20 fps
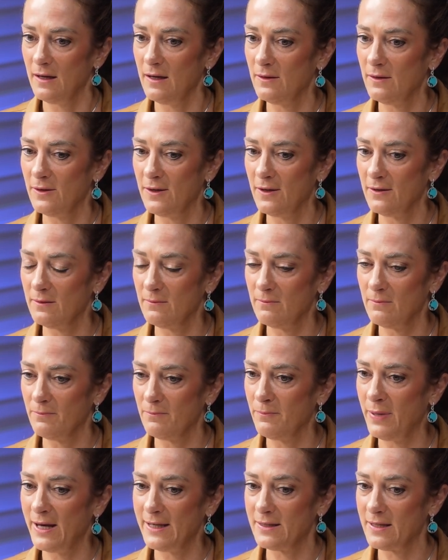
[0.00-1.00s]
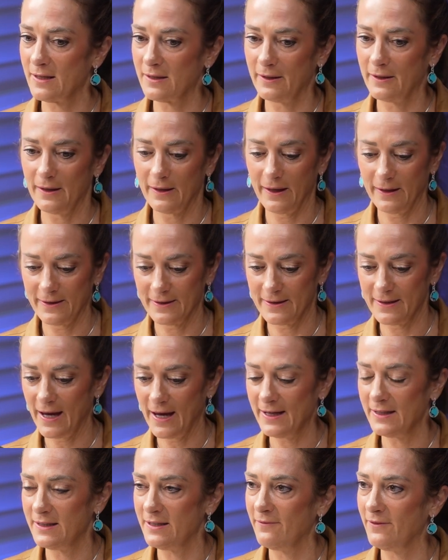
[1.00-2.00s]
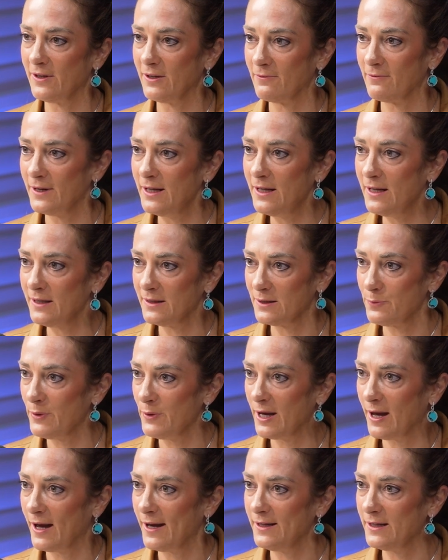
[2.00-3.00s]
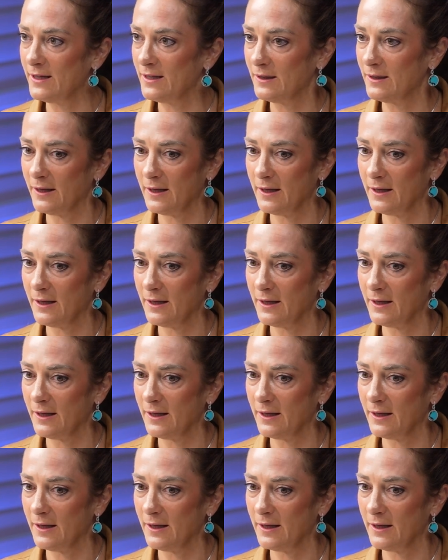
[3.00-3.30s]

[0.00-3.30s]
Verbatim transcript: the basically like the scientific readings behind it.